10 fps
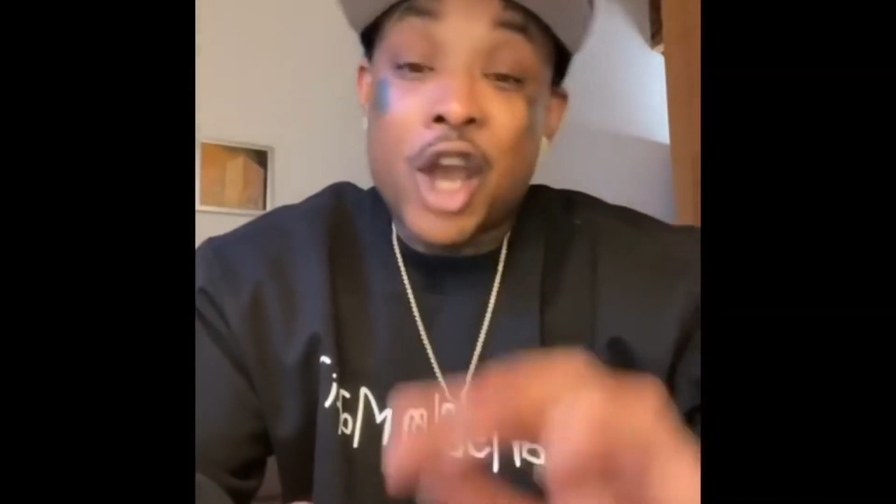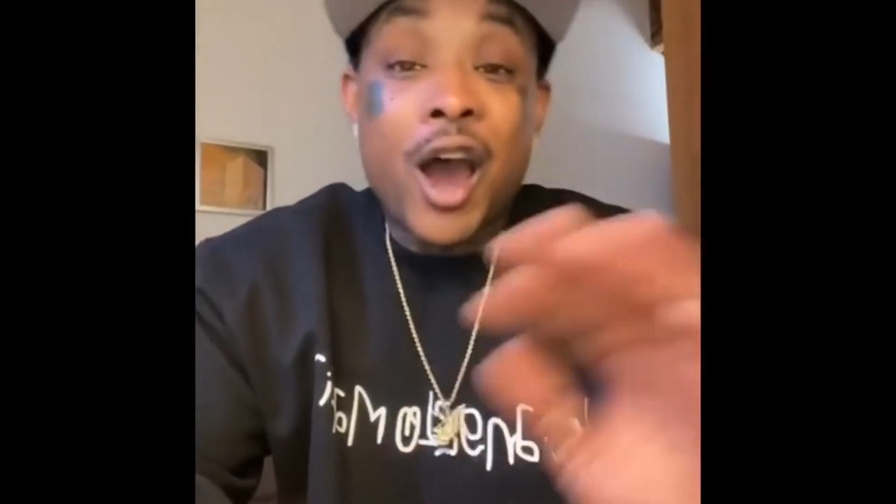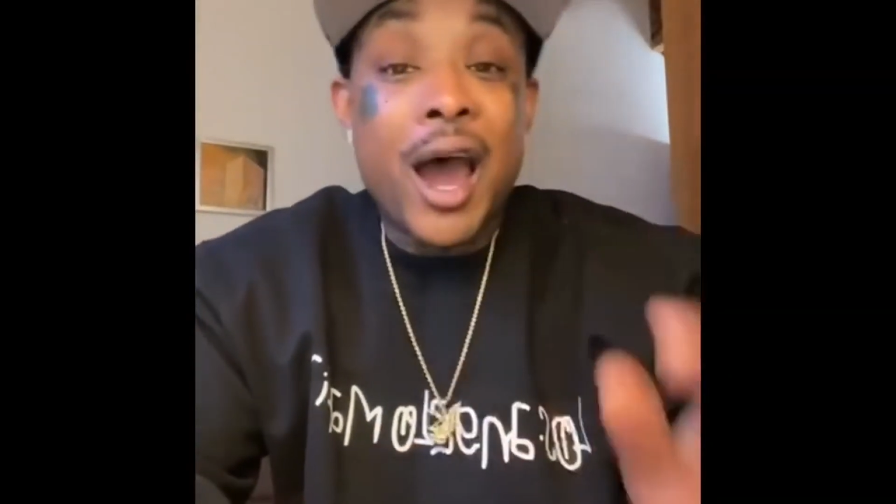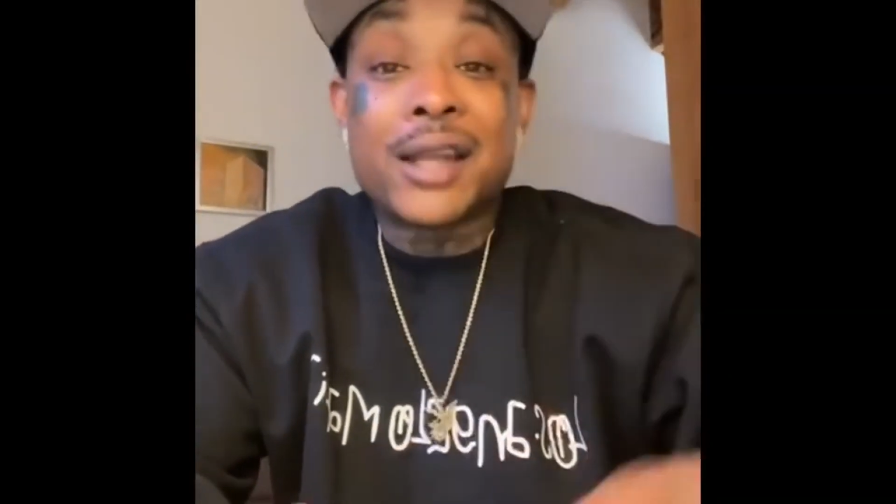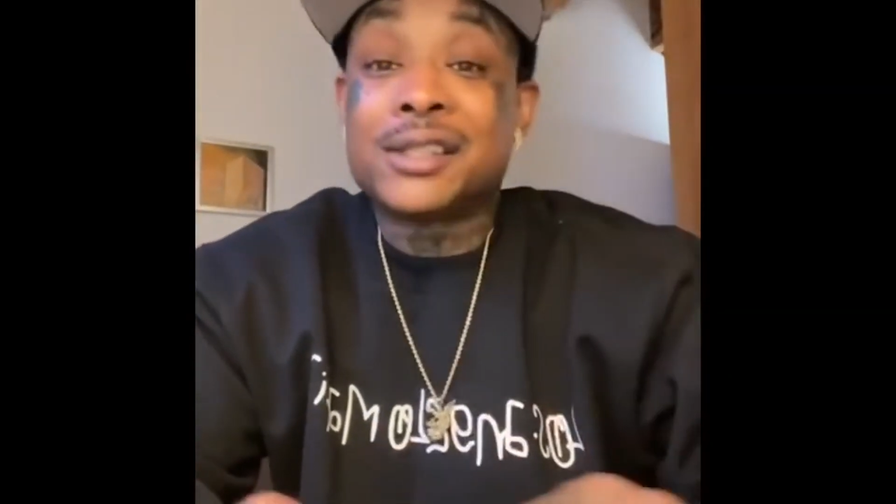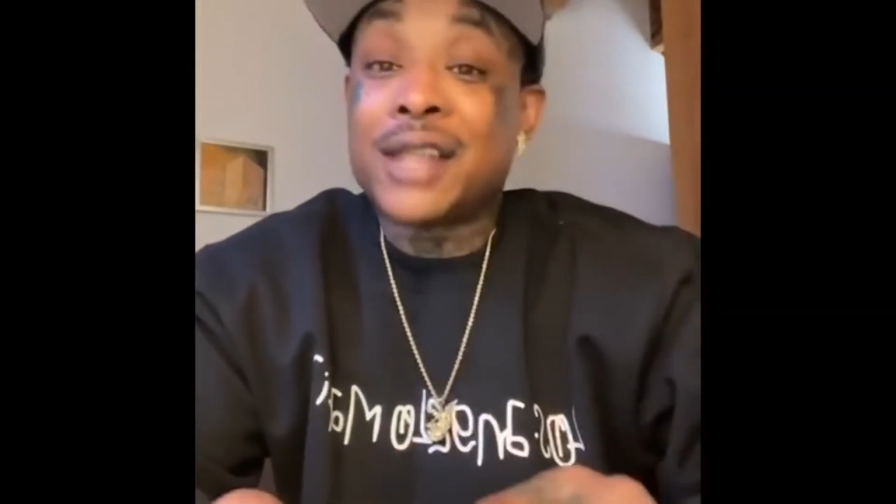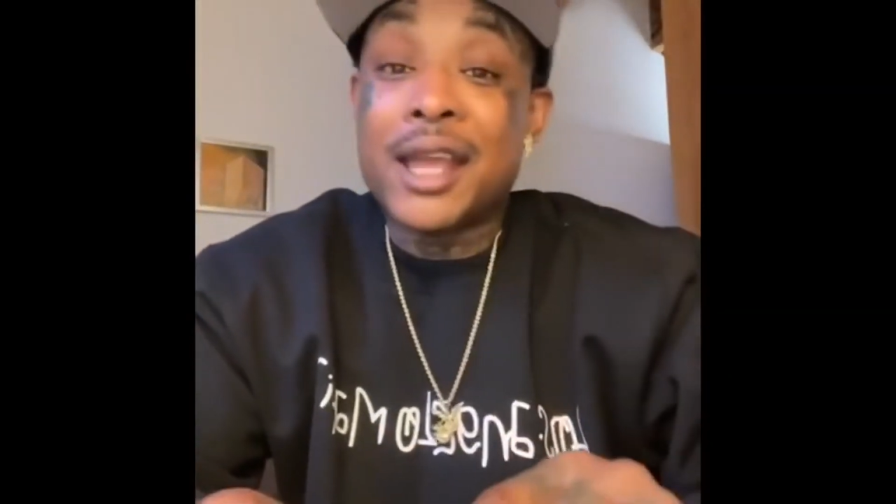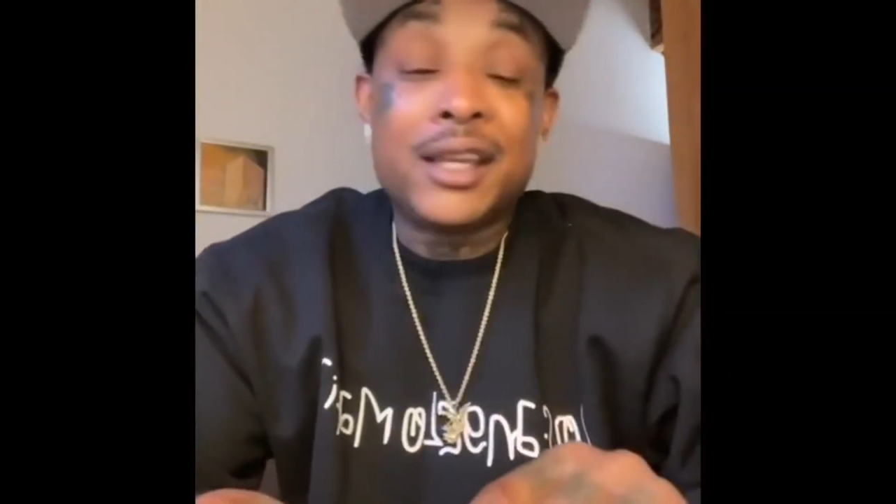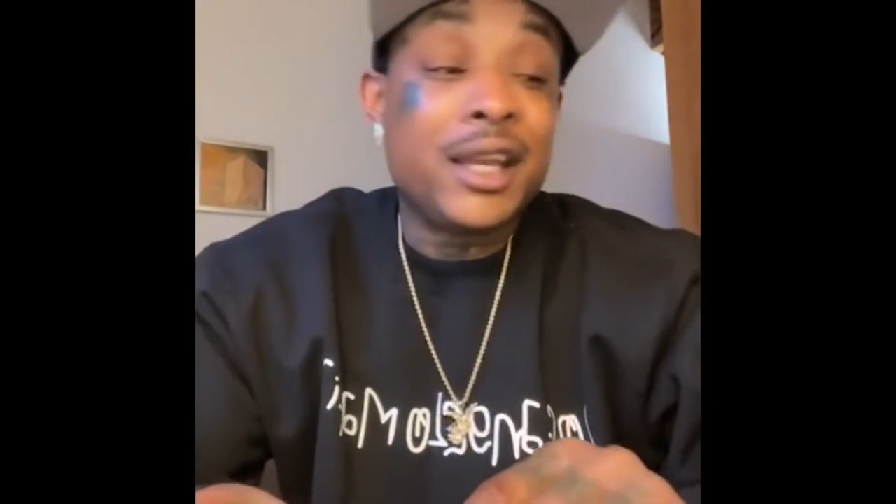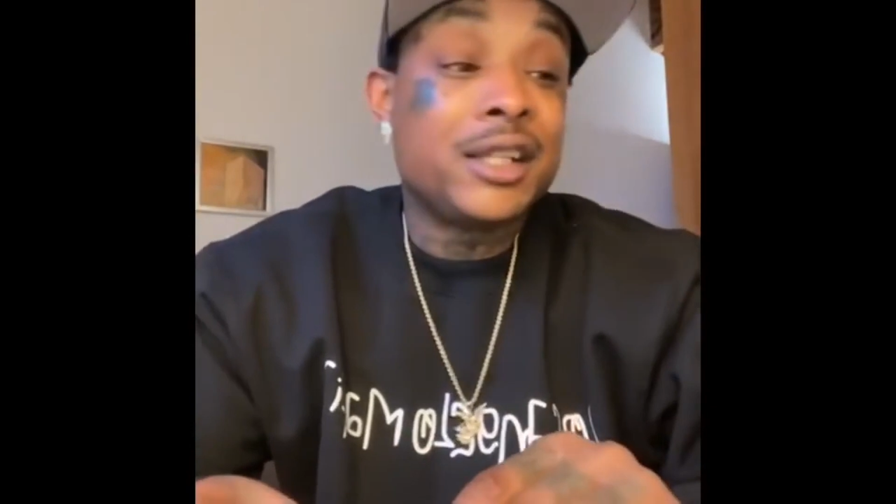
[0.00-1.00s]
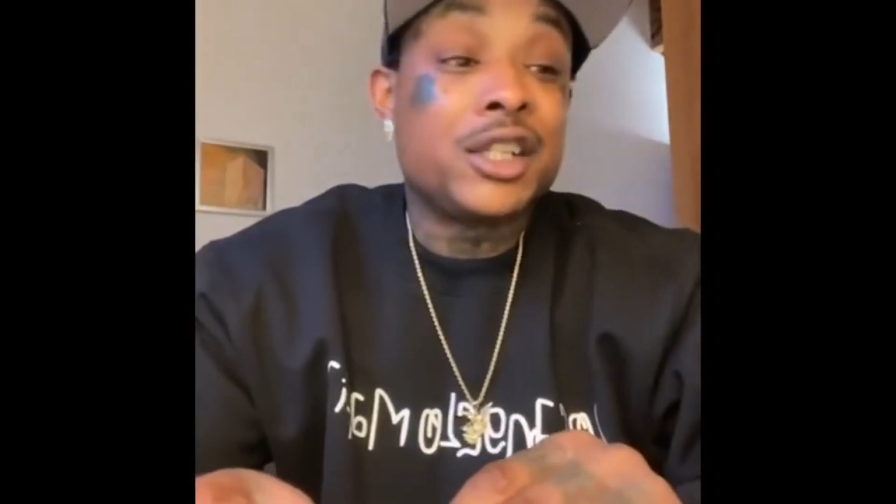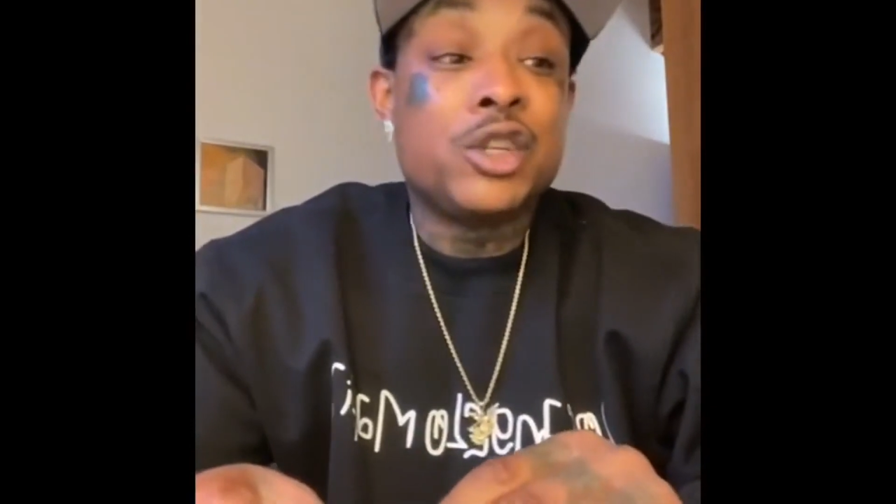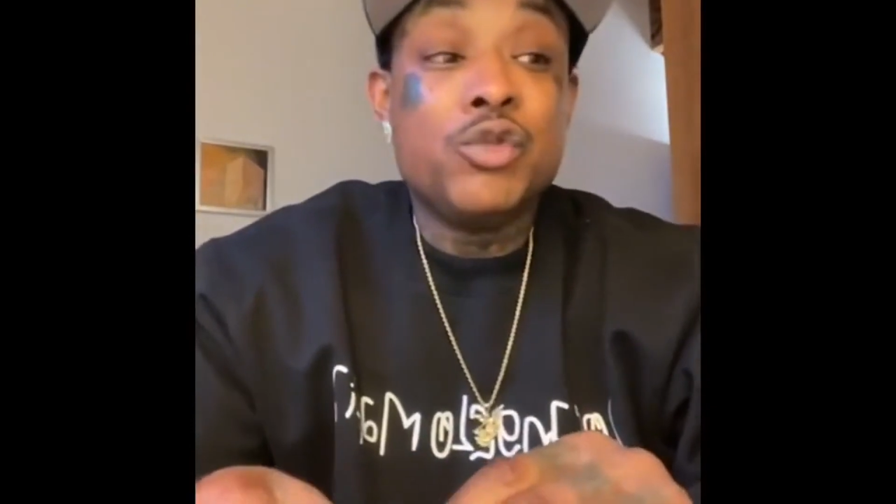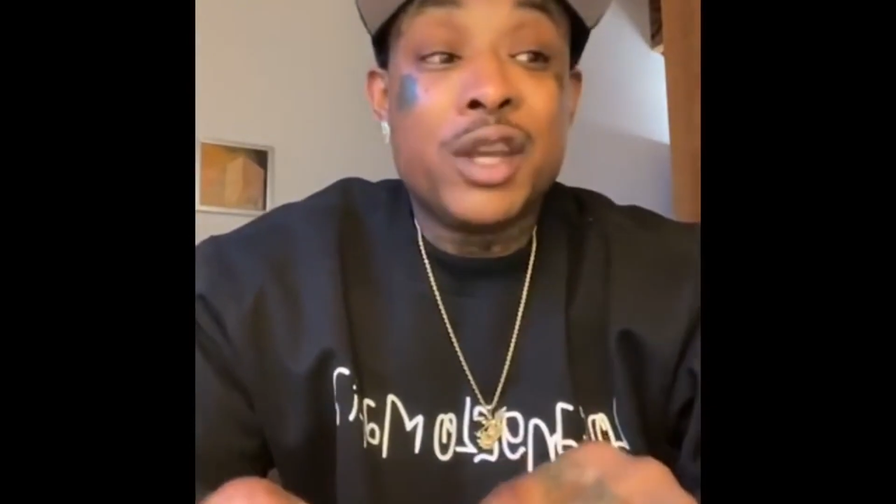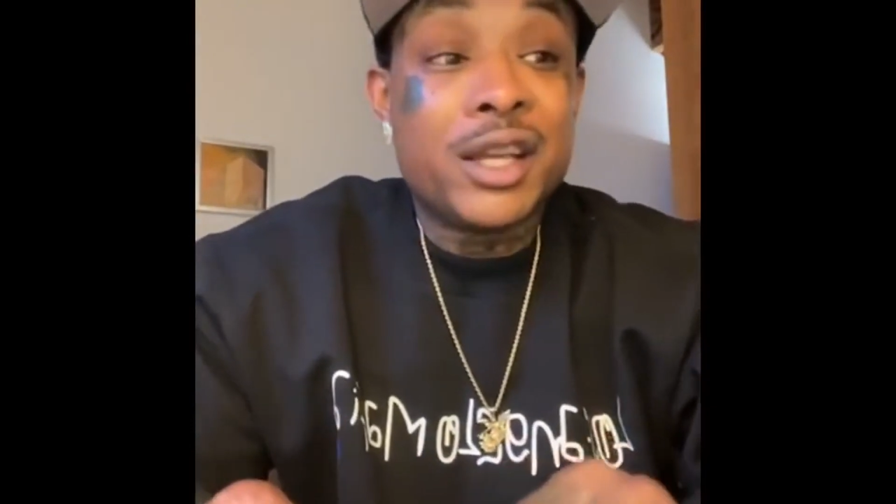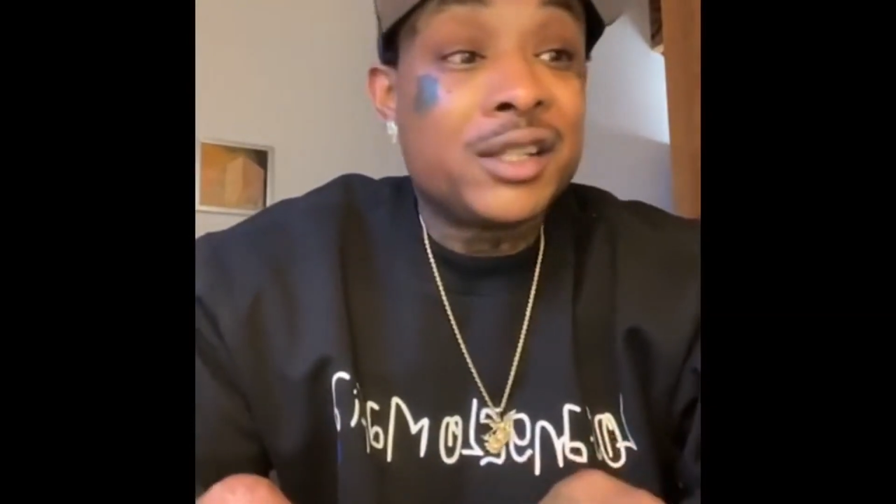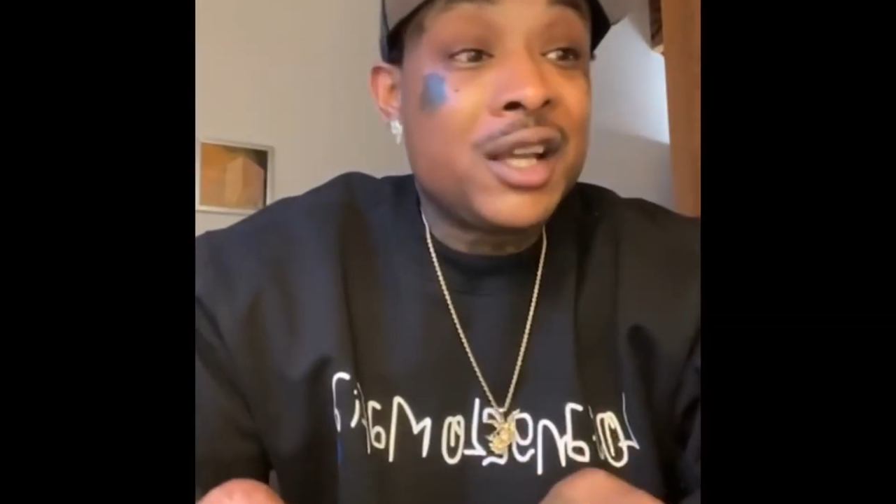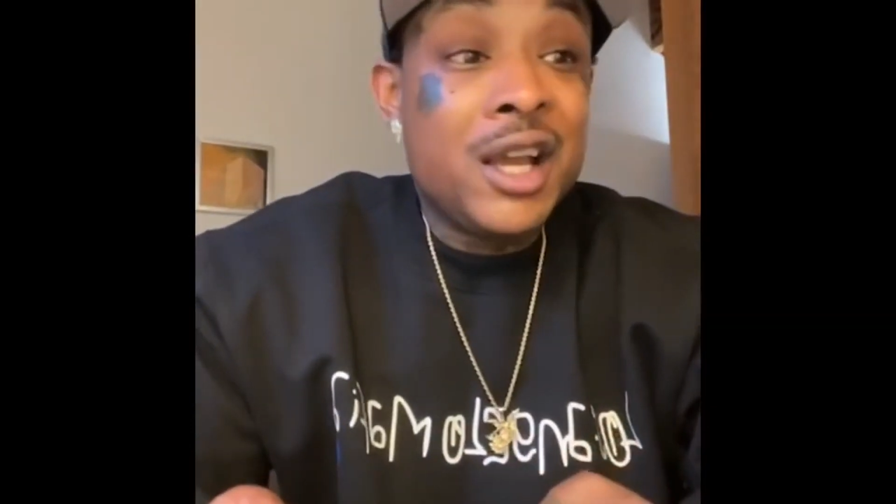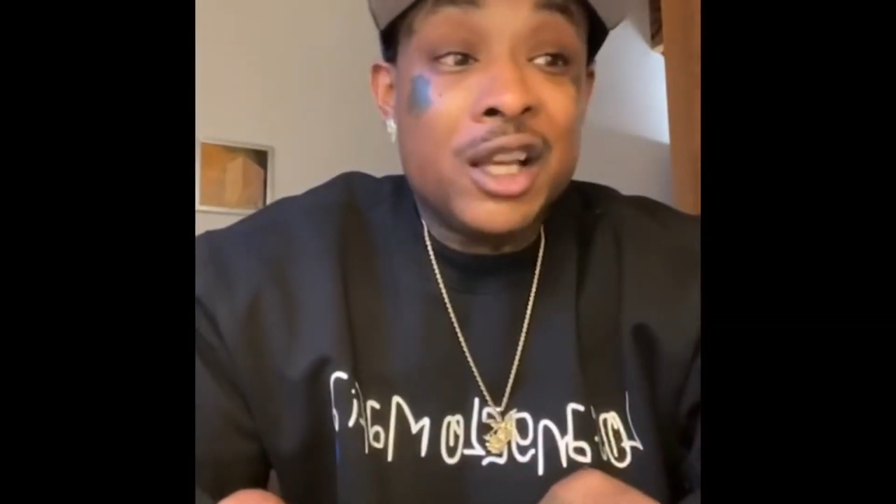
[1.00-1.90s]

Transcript: y'all out of state niggas and you niggas,